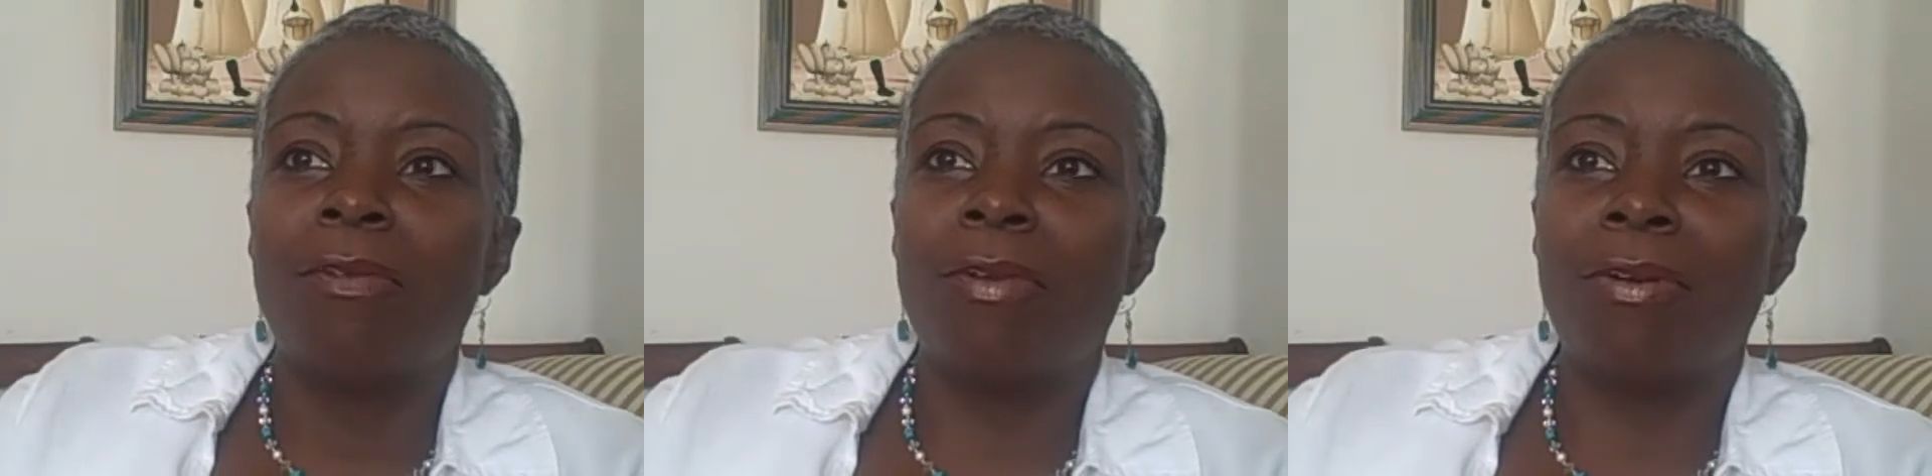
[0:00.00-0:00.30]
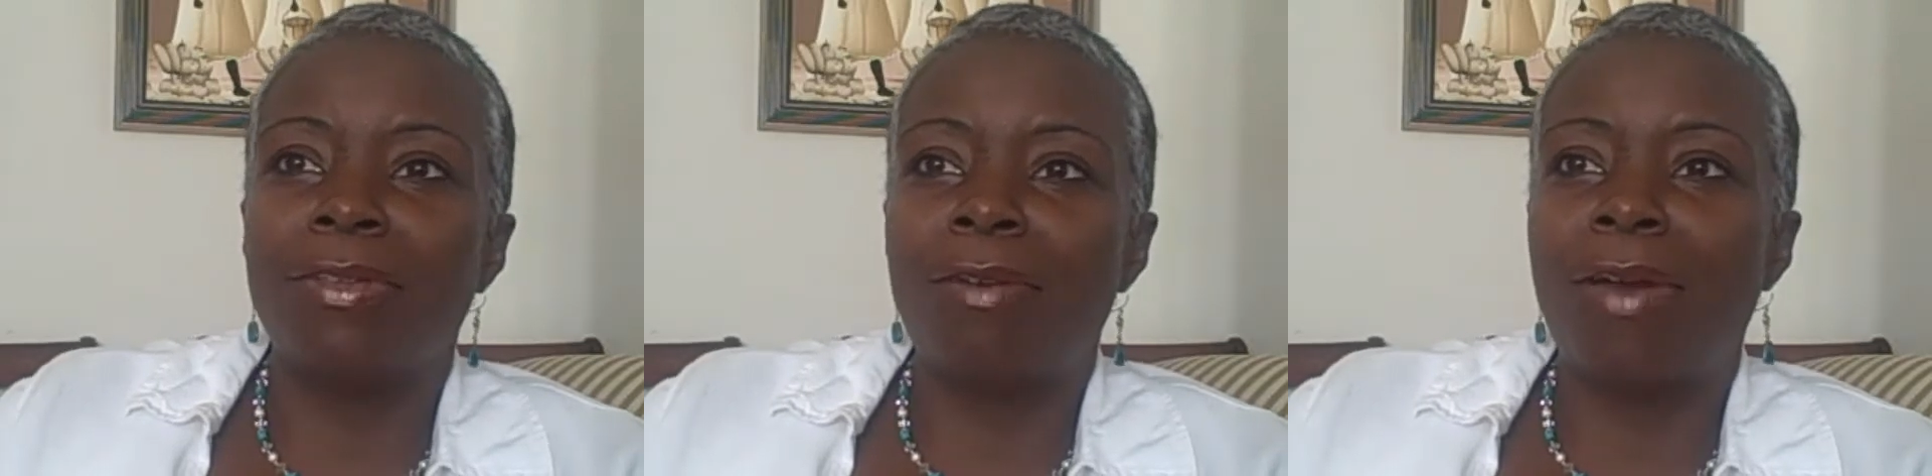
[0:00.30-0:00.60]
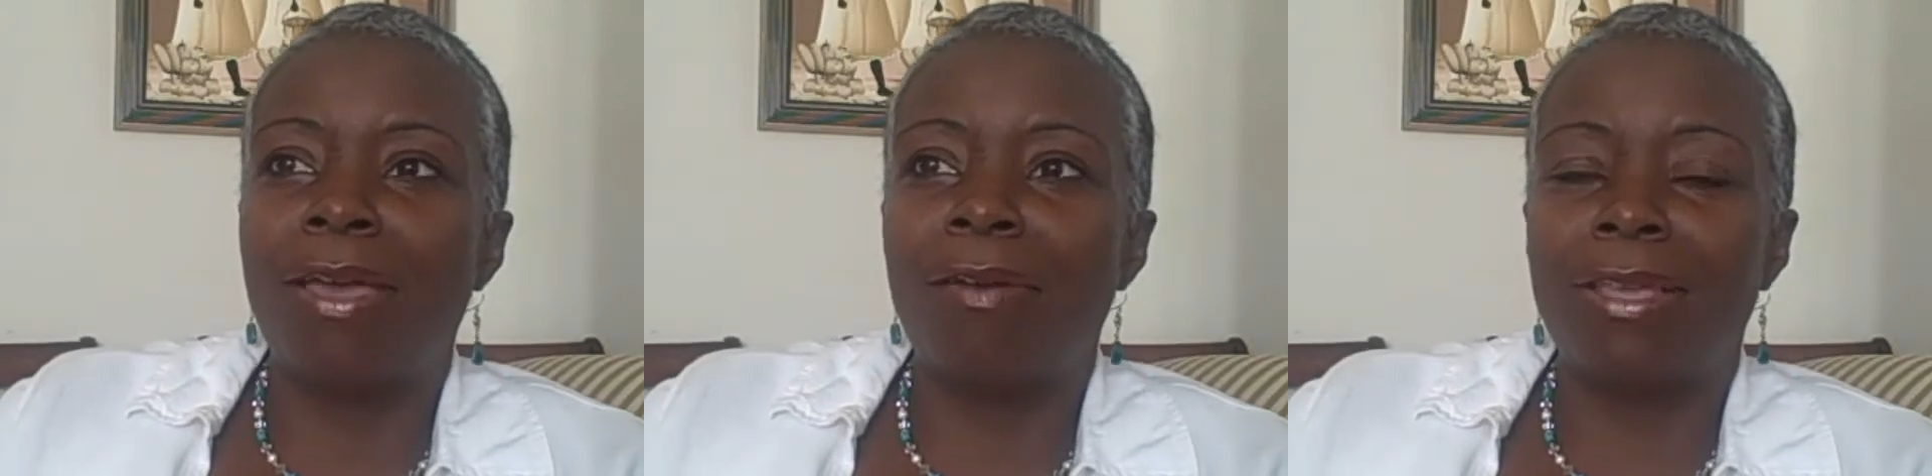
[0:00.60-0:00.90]
Well,
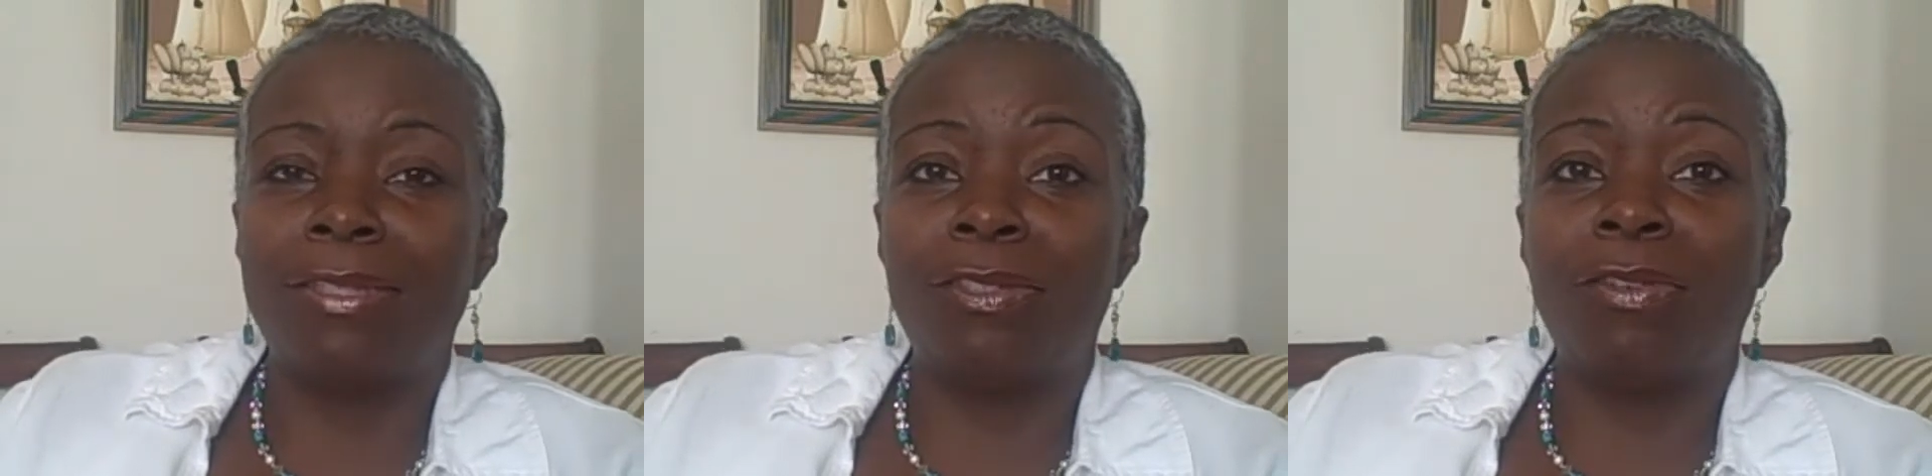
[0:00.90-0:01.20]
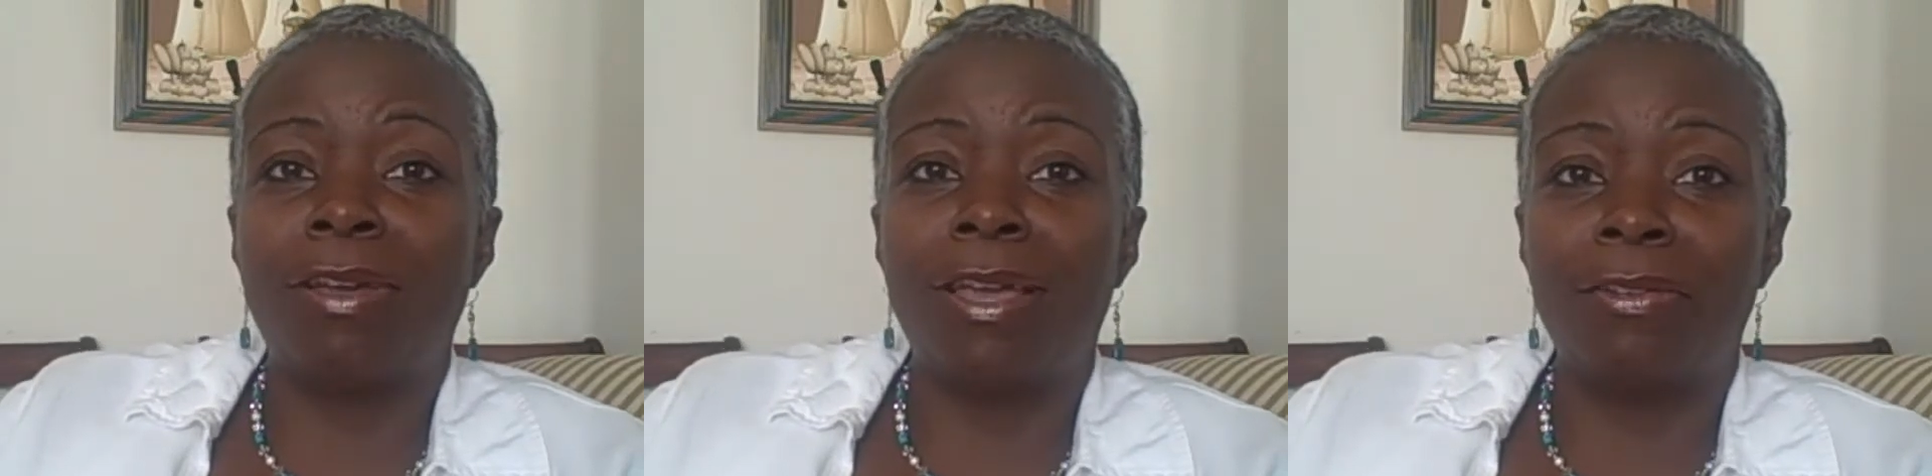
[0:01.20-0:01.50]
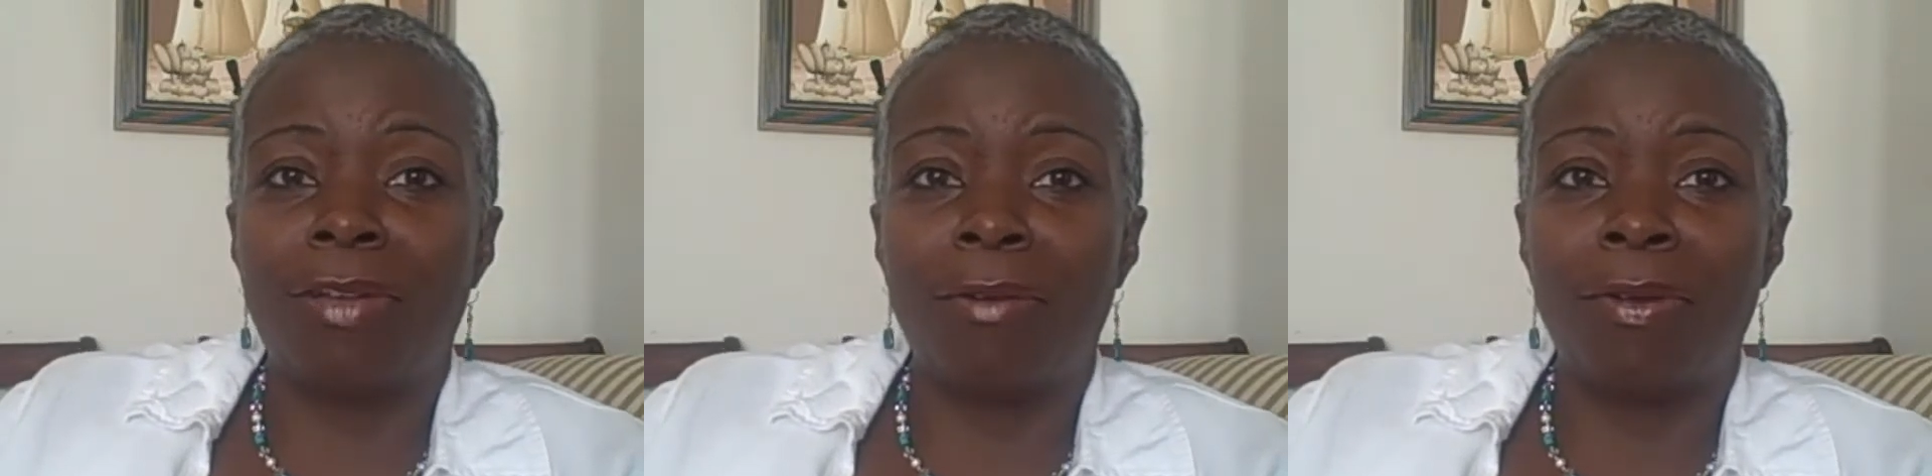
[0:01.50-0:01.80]
Ohio has a strong
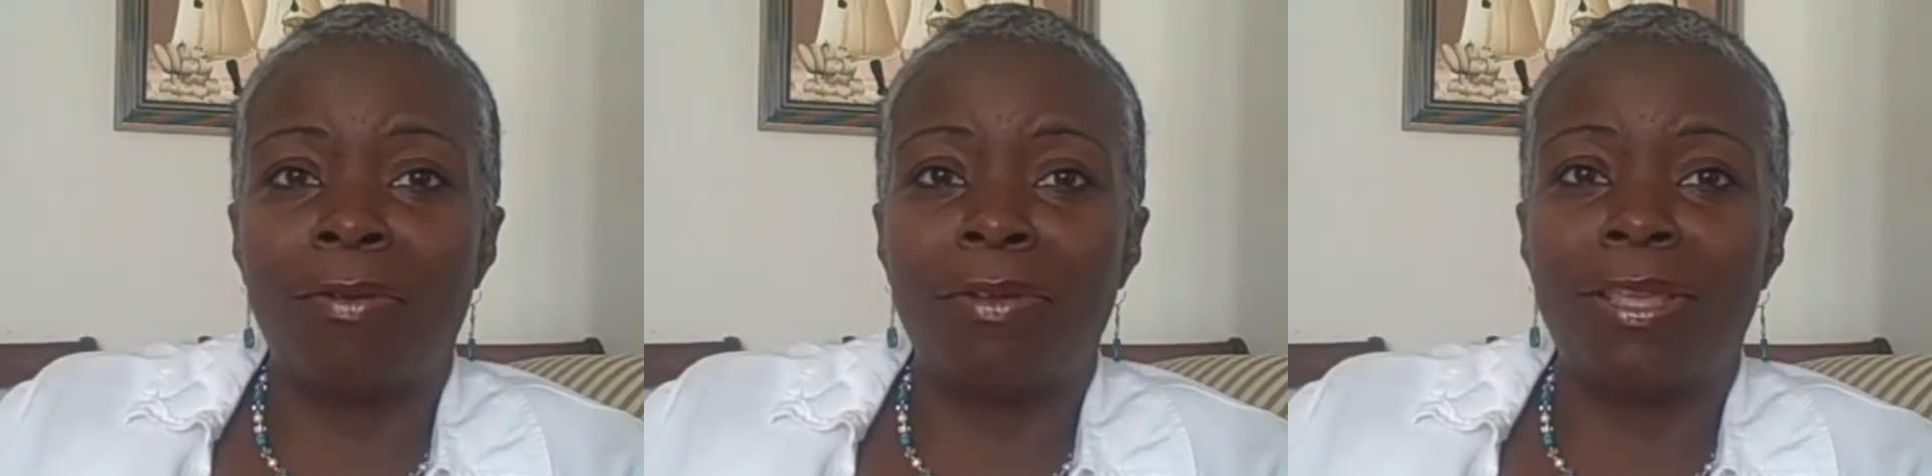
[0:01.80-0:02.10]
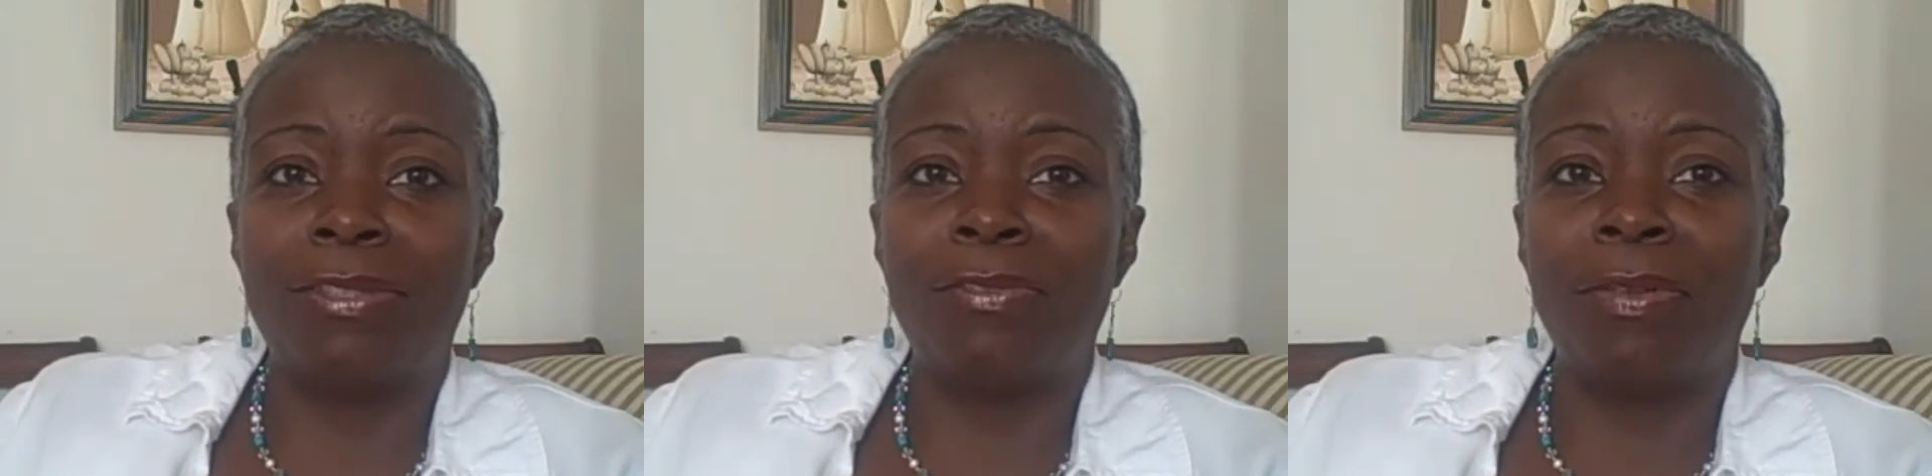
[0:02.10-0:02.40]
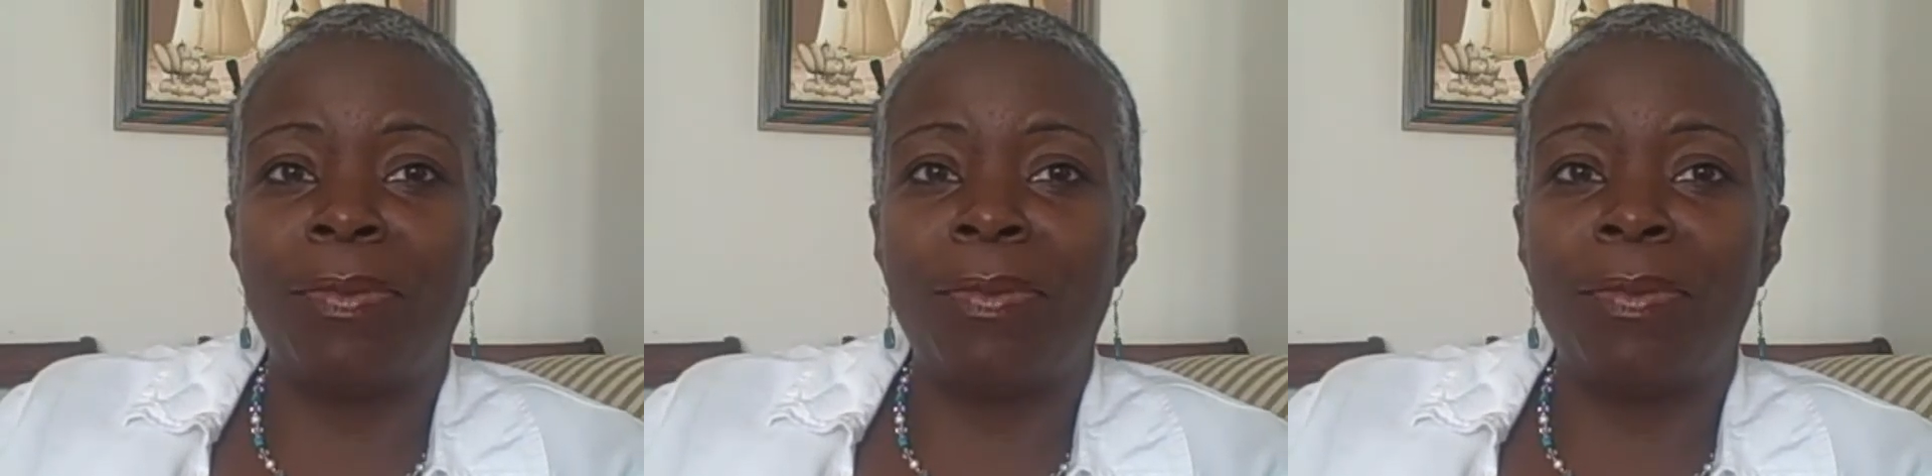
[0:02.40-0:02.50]
Underground Railroad history